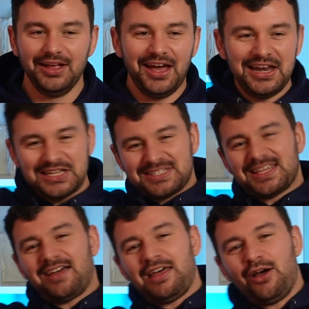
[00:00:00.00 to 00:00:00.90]
And he
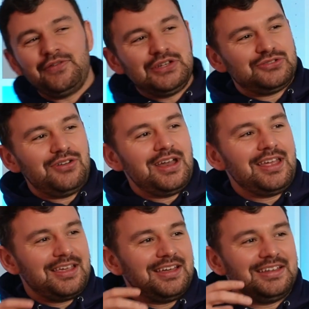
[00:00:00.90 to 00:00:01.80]
sat there with his
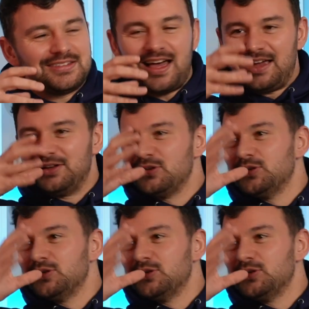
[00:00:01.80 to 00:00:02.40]
drink and he's like,